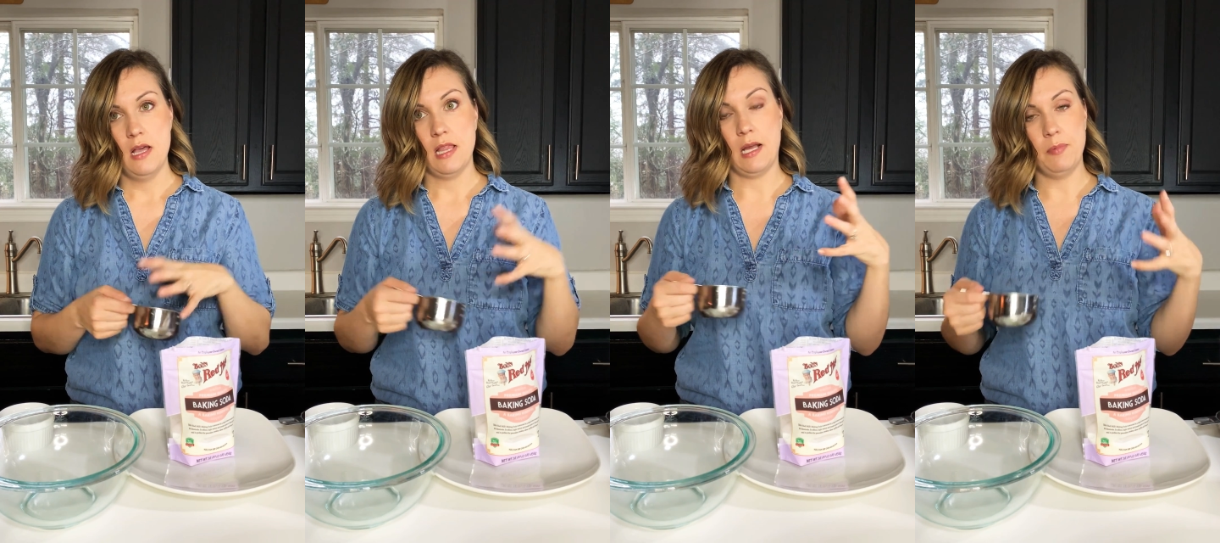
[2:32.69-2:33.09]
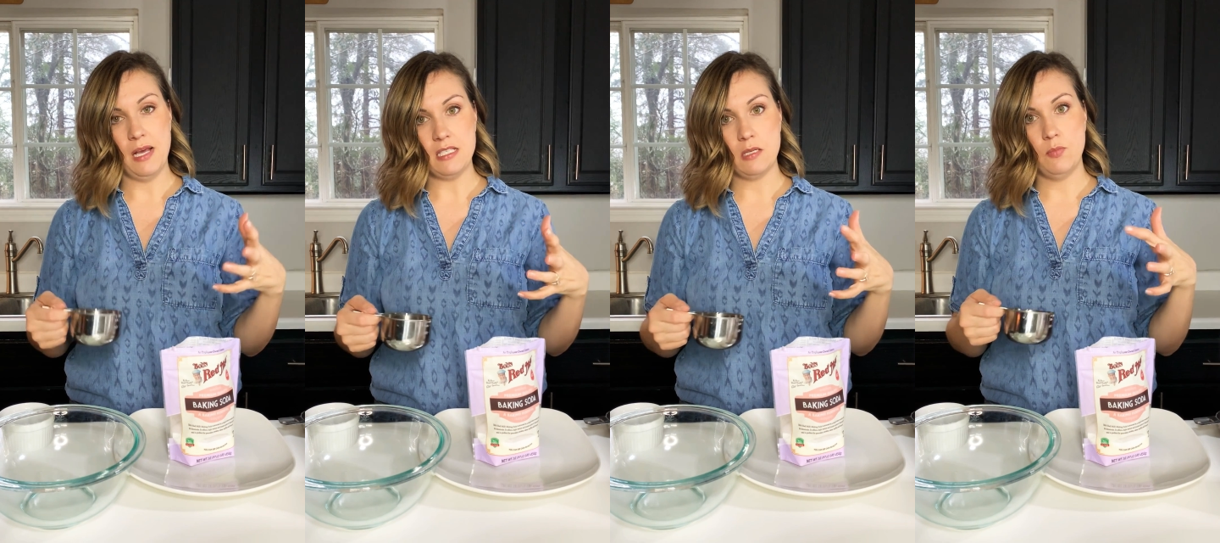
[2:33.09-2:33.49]
like a
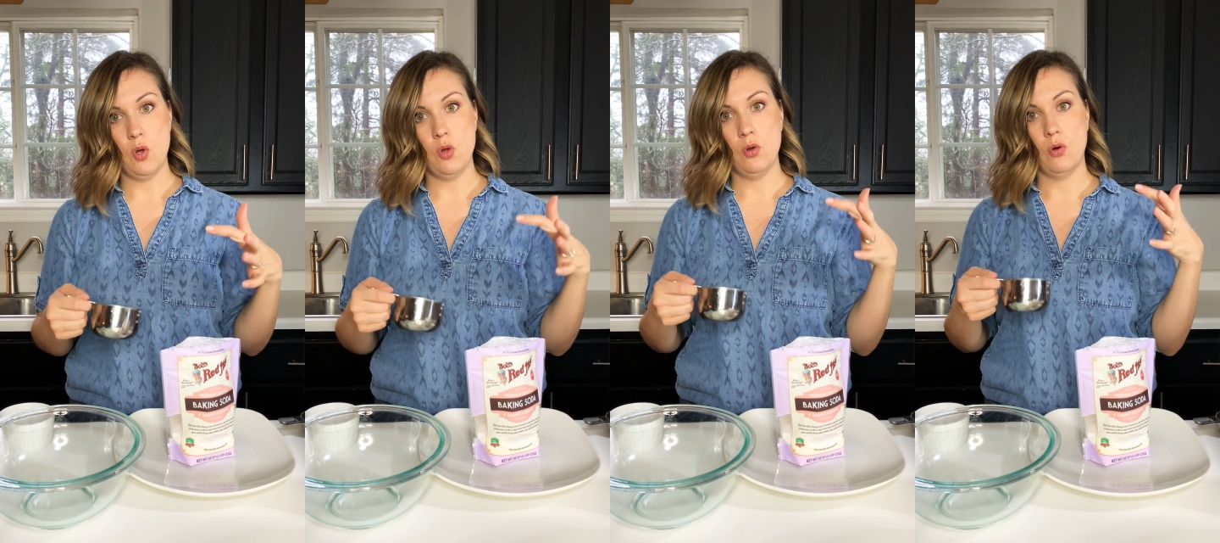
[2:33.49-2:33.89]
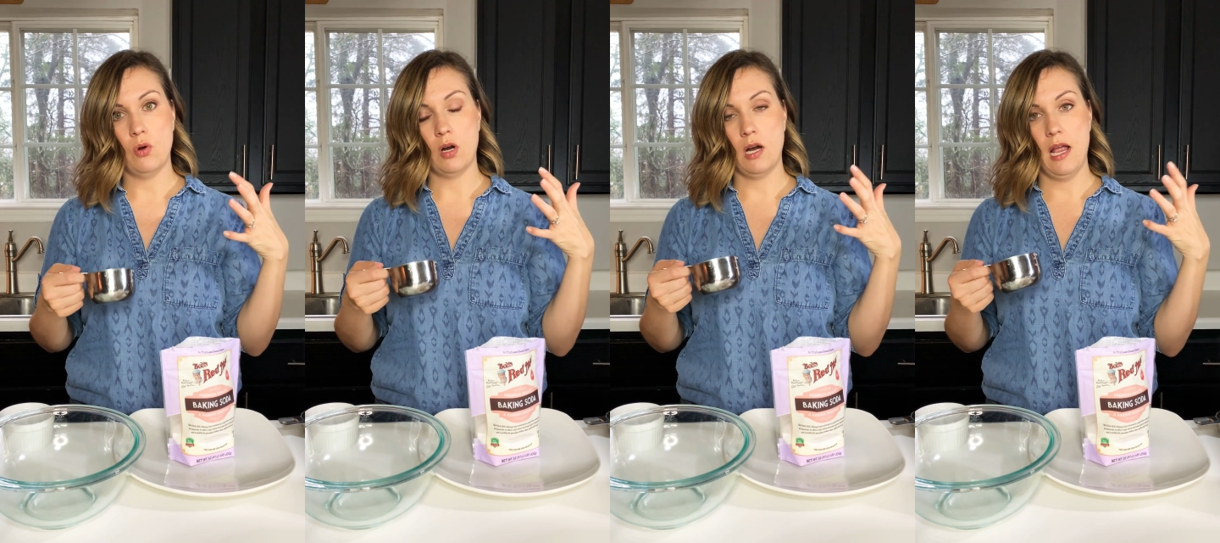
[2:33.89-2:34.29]
plastic bowl
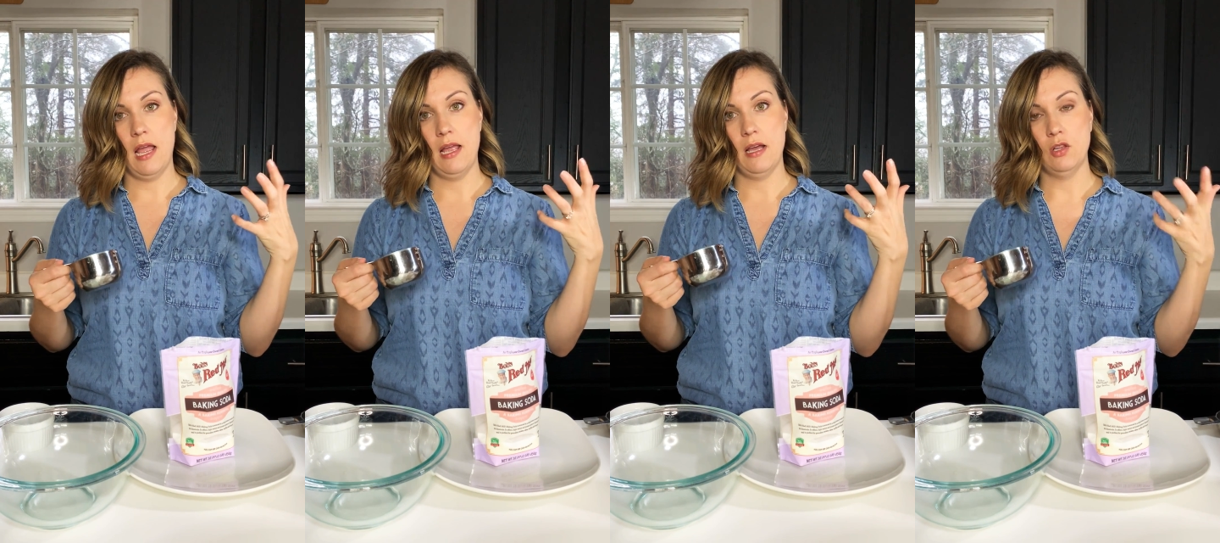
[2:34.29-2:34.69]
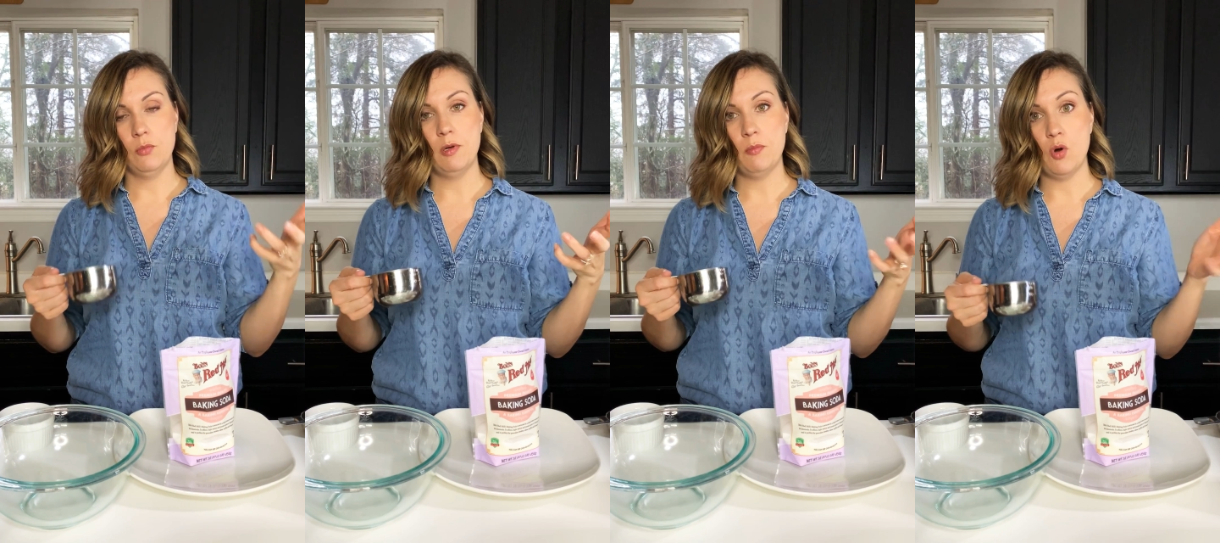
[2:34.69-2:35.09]
or a
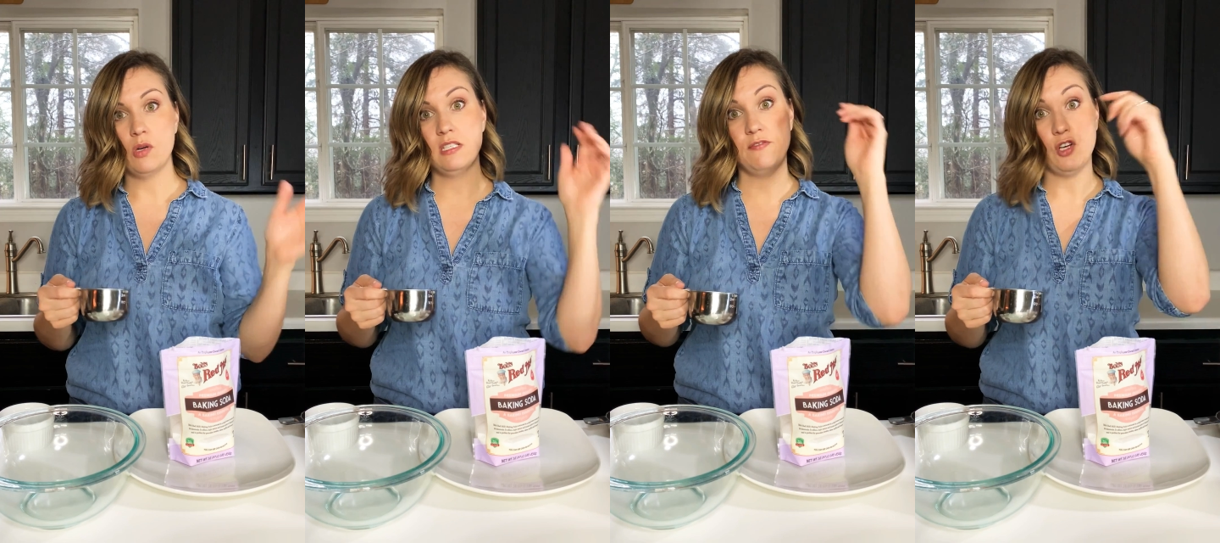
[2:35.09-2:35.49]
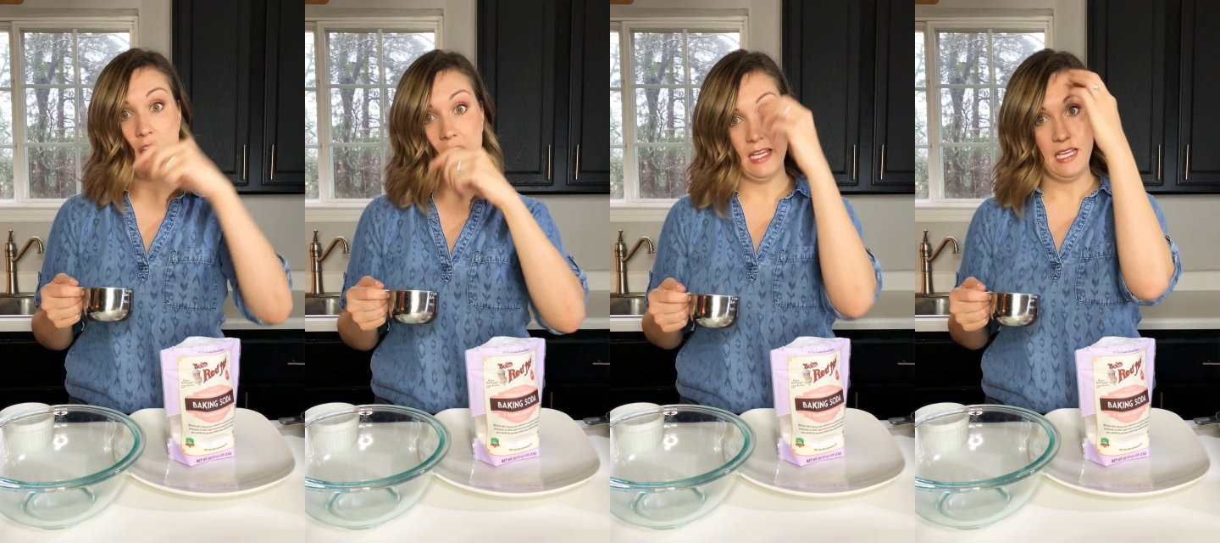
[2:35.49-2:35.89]
aluminum bowl, because if you're
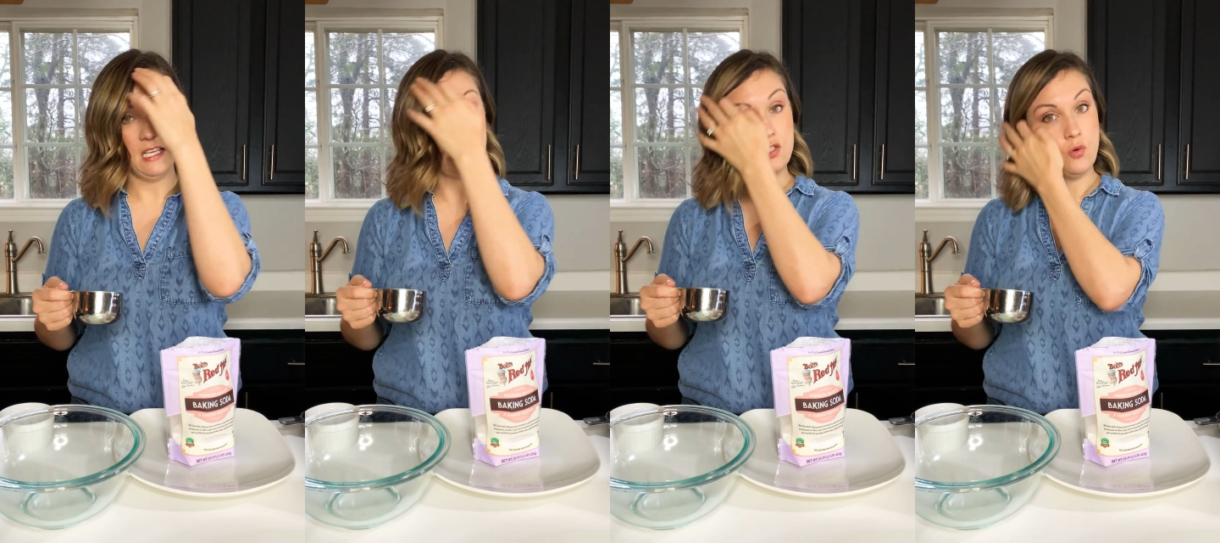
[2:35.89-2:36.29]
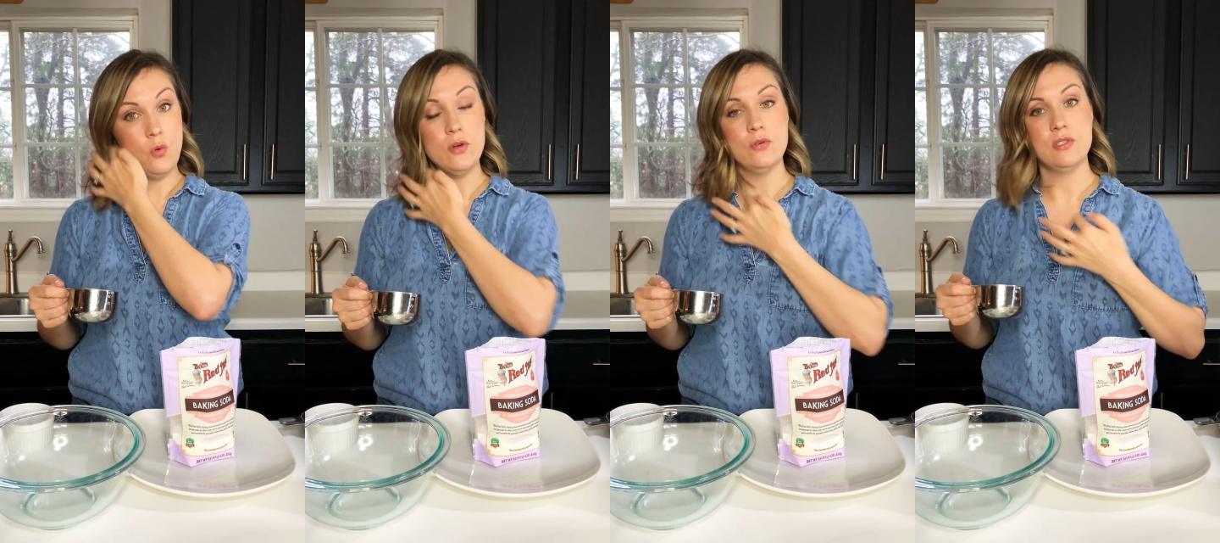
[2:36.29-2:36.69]
adding essential
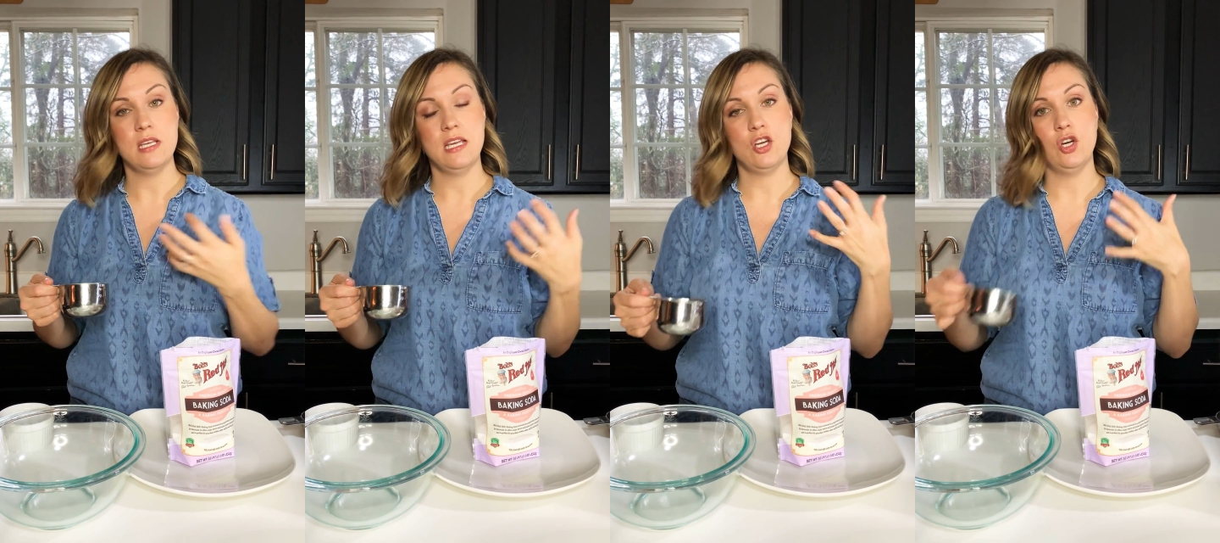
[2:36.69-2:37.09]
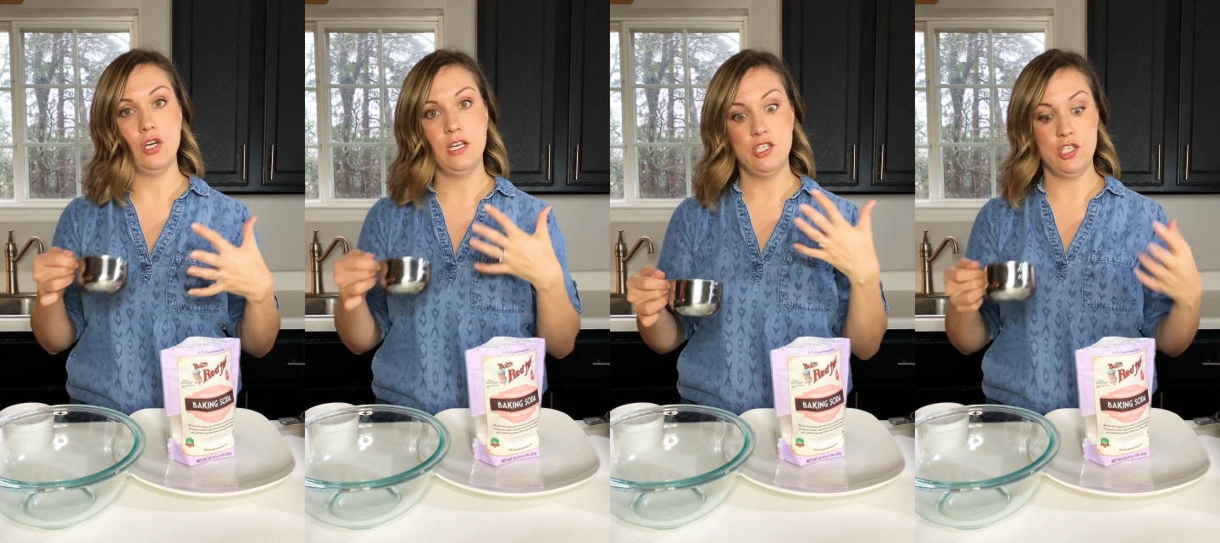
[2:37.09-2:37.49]
oils, it
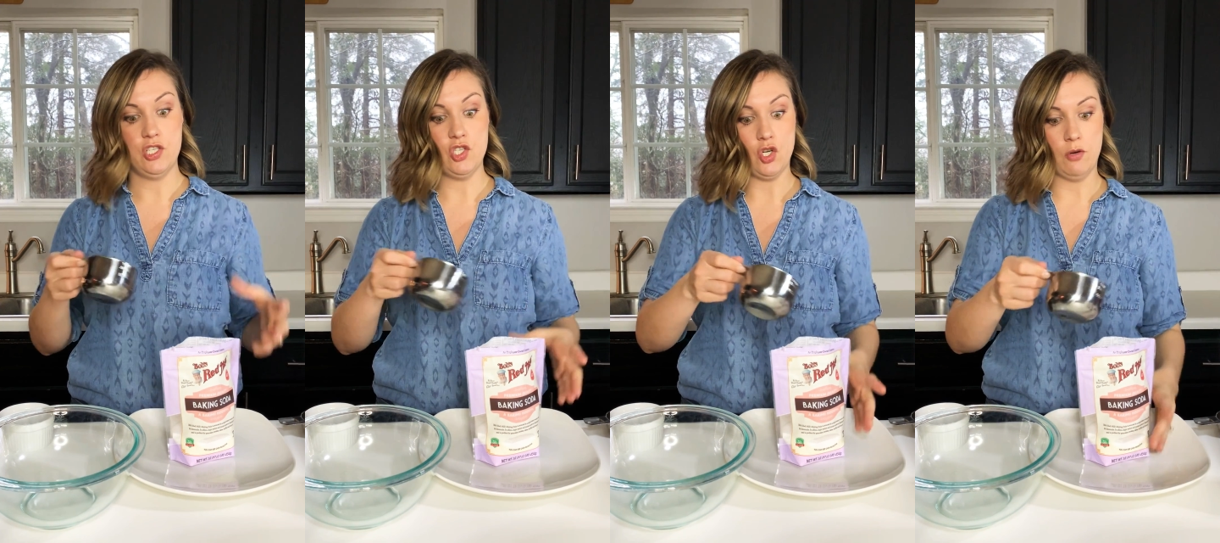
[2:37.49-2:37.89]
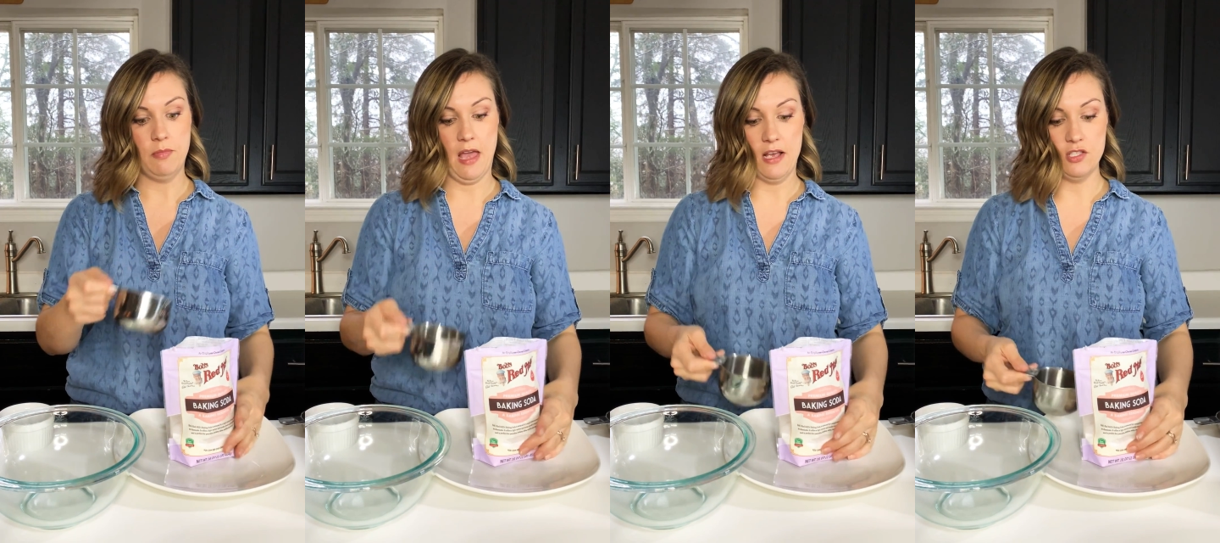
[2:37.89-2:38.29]
could disturb
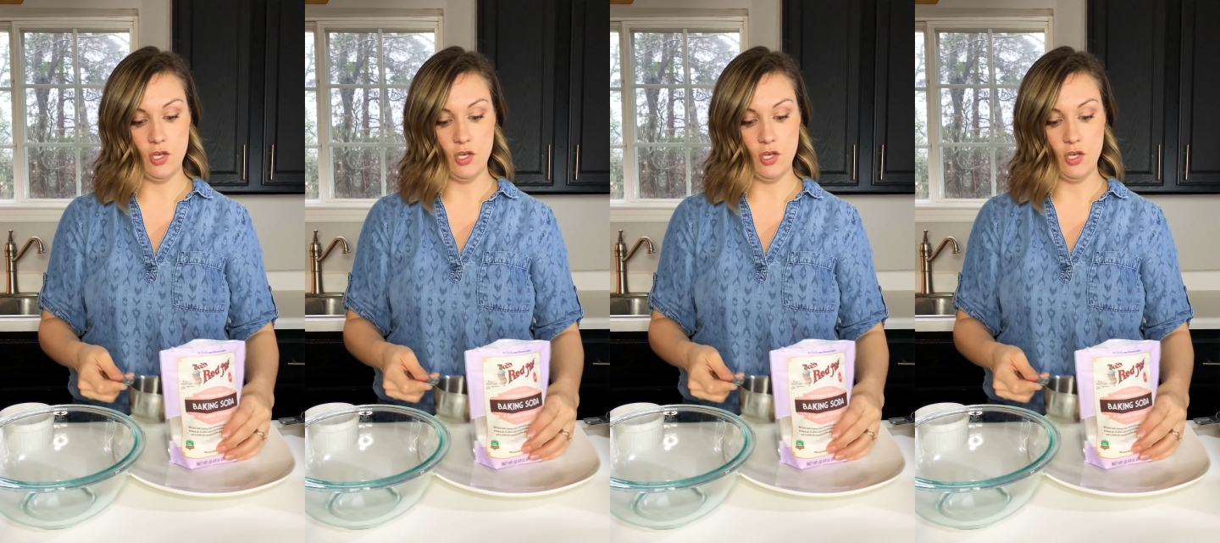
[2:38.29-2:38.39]
that.